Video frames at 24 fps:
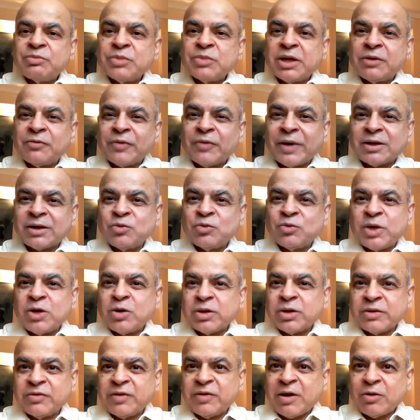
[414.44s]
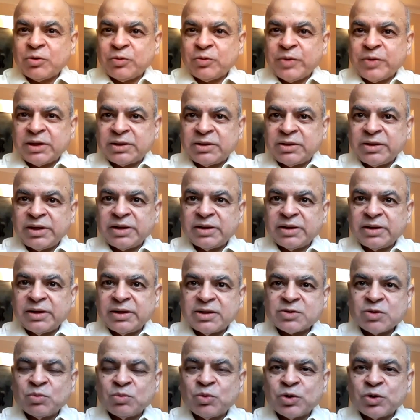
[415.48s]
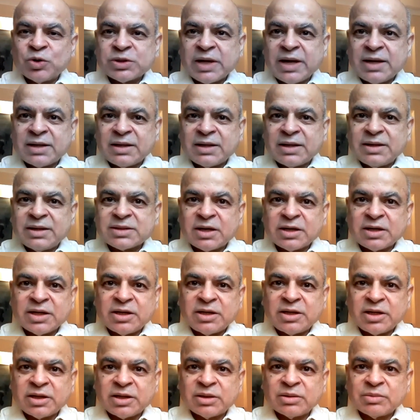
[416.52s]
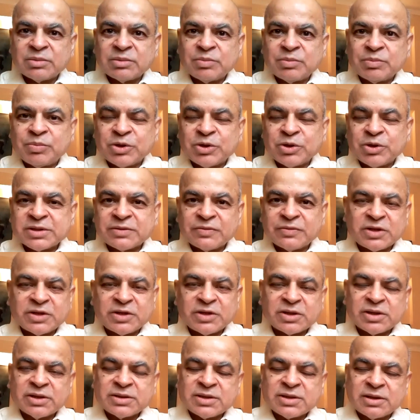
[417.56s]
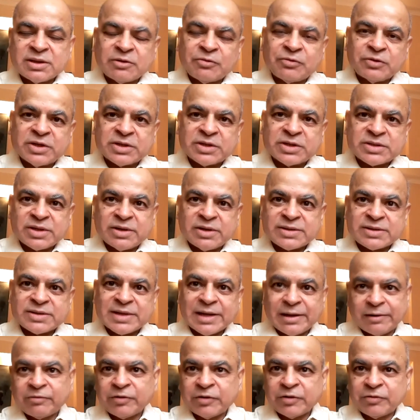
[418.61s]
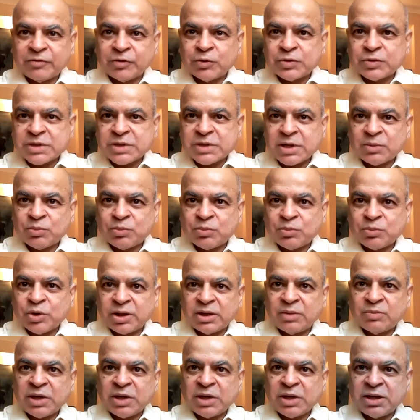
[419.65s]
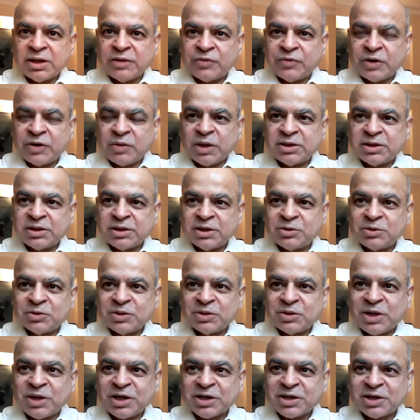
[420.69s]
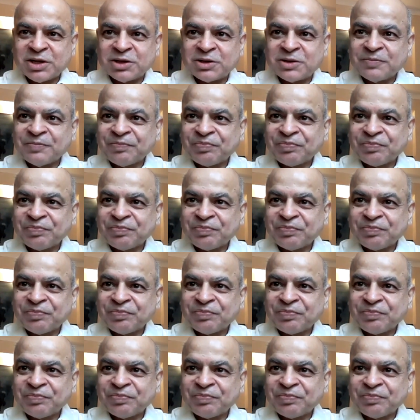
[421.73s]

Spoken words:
in fact, you may not even have to wait 3 years. You'll most likely start getting positive returns in the first year itself if you start putting in money every month into the market.